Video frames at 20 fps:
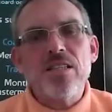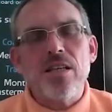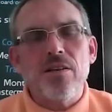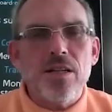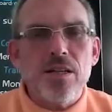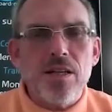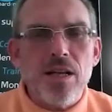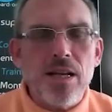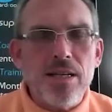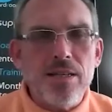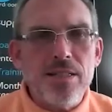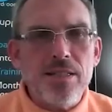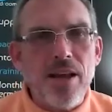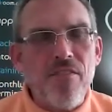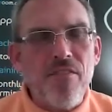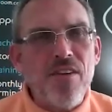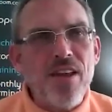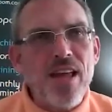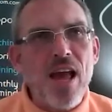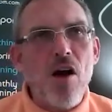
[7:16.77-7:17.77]
It
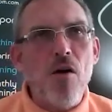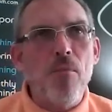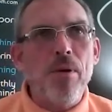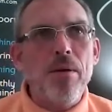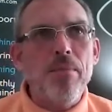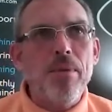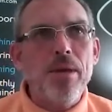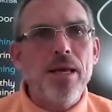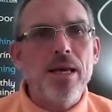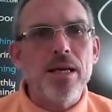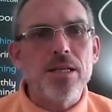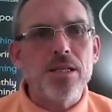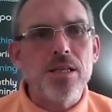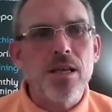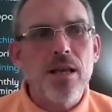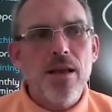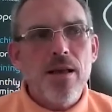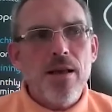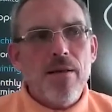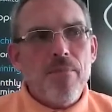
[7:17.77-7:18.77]
definitely helping because
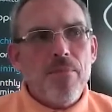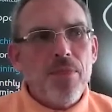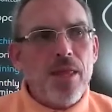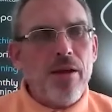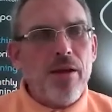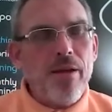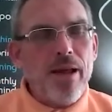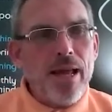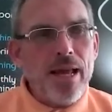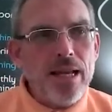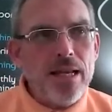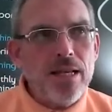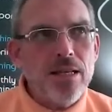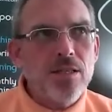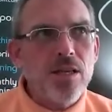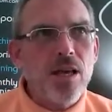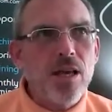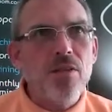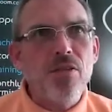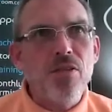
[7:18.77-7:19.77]
there
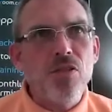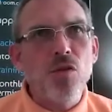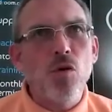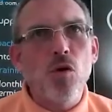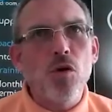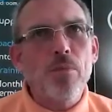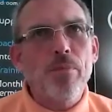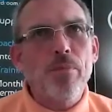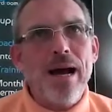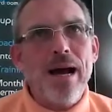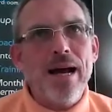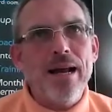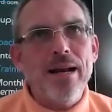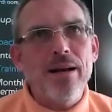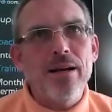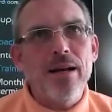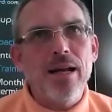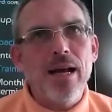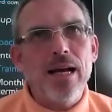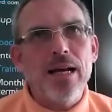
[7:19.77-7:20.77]
is a thought
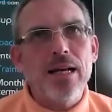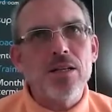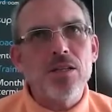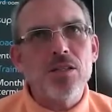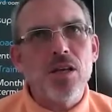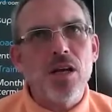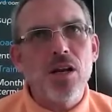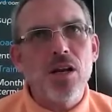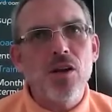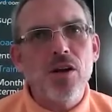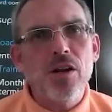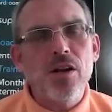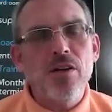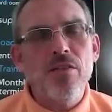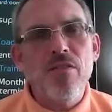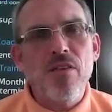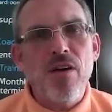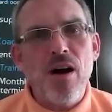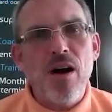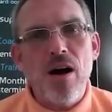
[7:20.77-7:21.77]
pattern as a lot
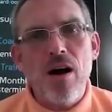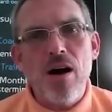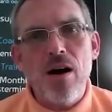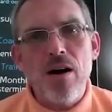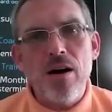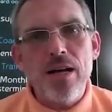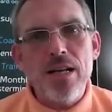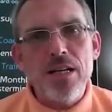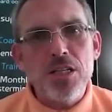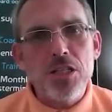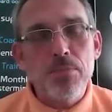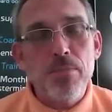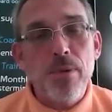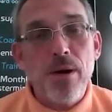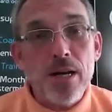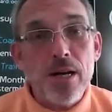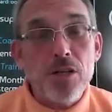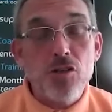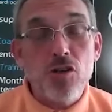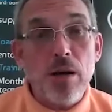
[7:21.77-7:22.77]
of our
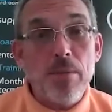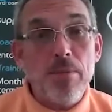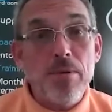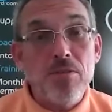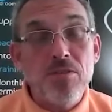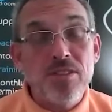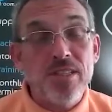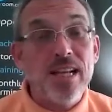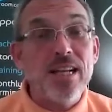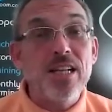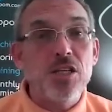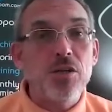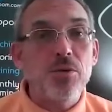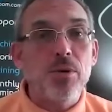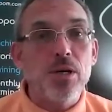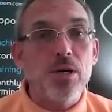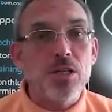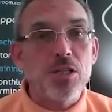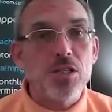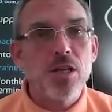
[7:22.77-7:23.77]
inspired tribe have said
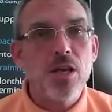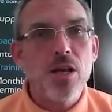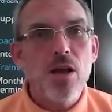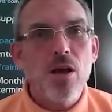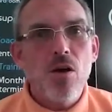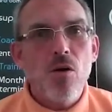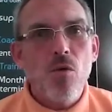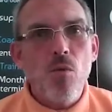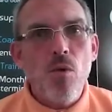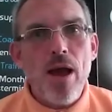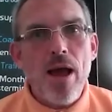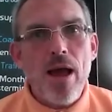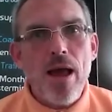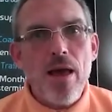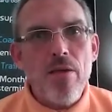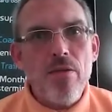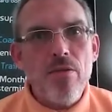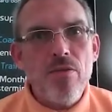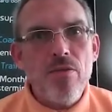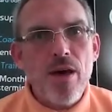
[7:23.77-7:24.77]
to us
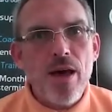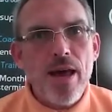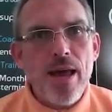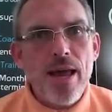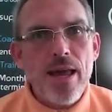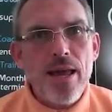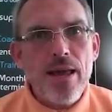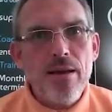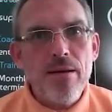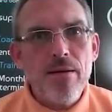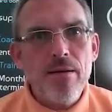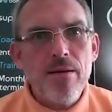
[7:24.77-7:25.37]
where they